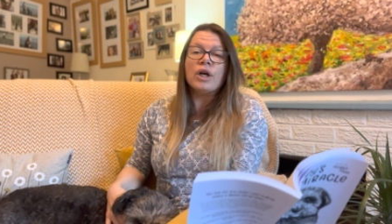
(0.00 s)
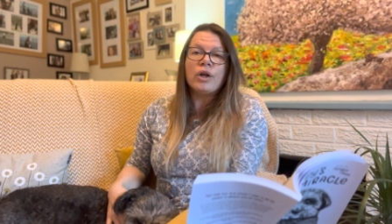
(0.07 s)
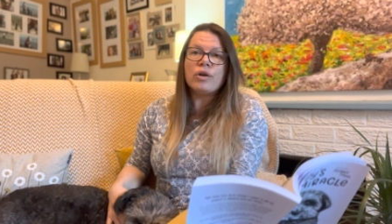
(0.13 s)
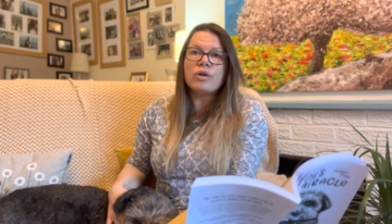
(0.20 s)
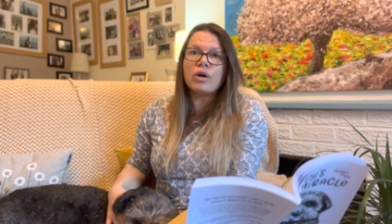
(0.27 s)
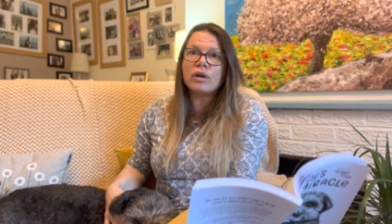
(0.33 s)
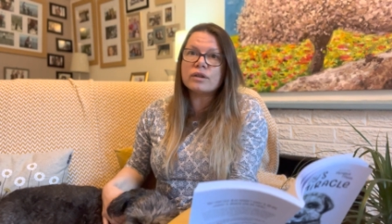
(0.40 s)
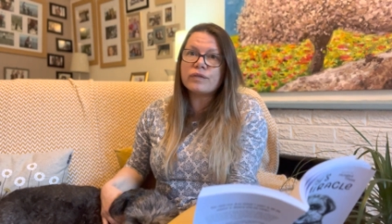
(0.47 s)

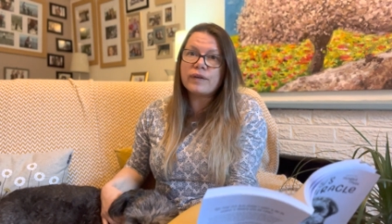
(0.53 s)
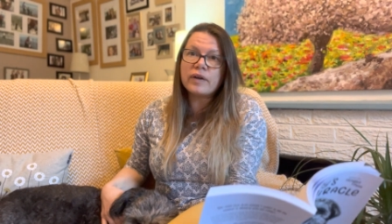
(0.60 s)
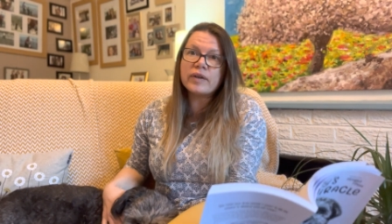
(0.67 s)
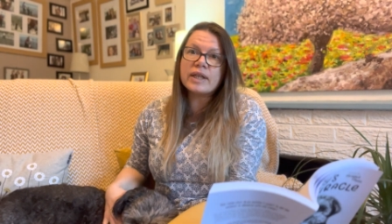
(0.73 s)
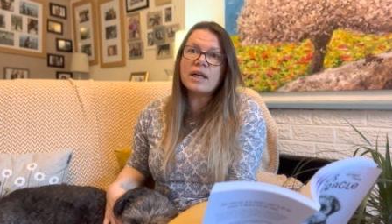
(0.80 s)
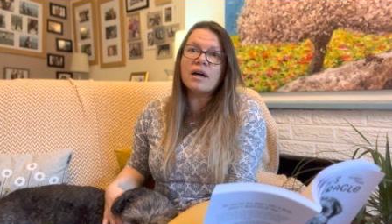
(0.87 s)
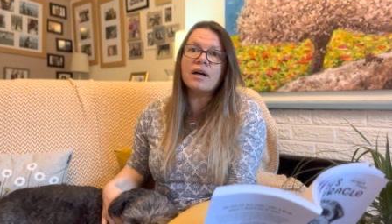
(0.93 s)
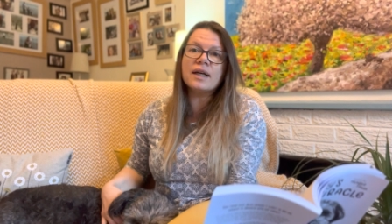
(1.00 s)
not very
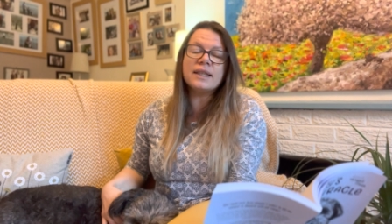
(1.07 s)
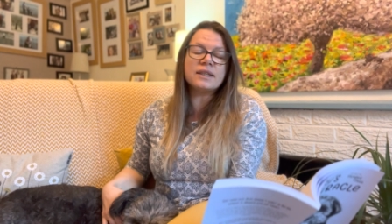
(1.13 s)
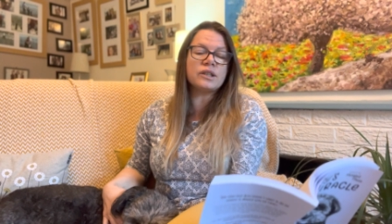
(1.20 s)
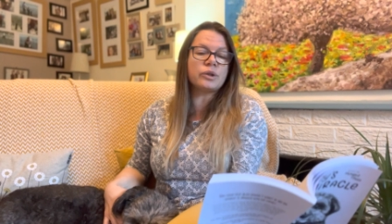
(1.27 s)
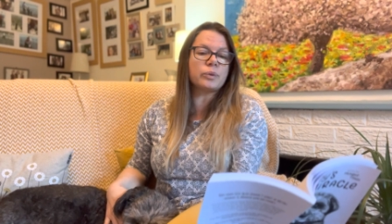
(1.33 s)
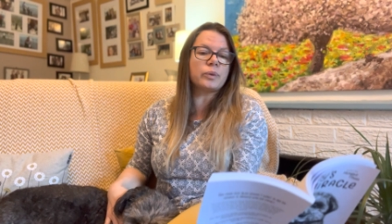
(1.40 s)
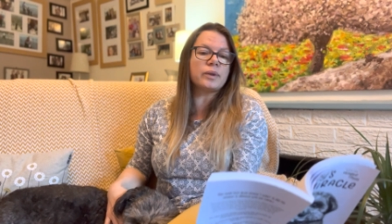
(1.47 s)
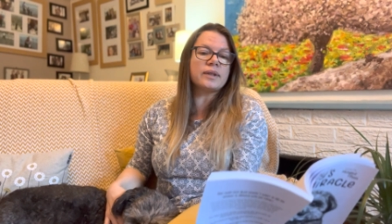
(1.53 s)
kind
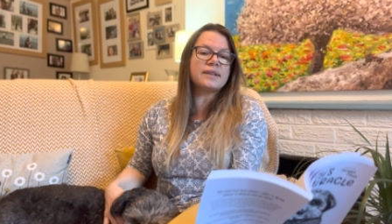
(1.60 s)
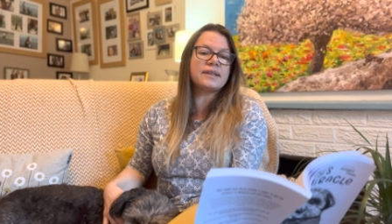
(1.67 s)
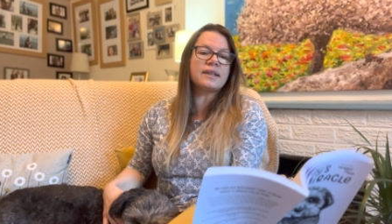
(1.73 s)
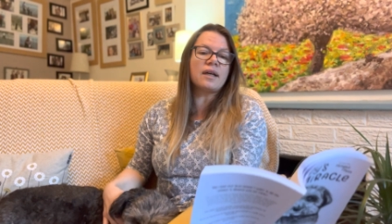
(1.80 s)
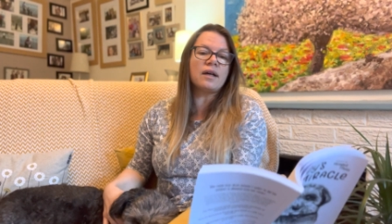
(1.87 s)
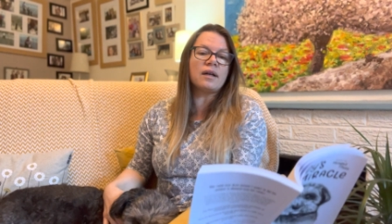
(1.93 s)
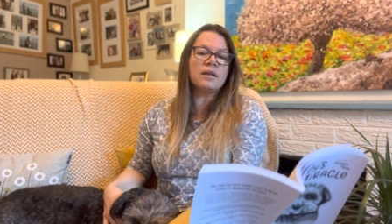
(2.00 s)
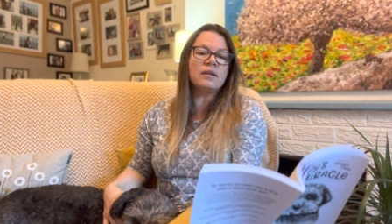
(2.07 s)
towards
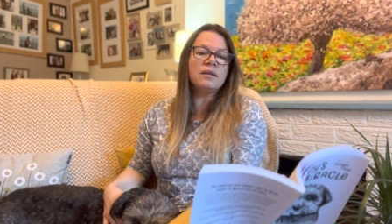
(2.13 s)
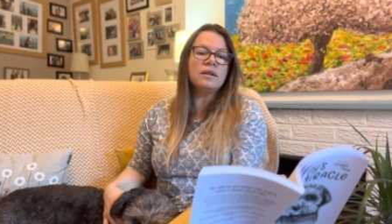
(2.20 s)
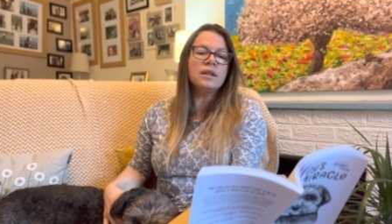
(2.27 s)
her.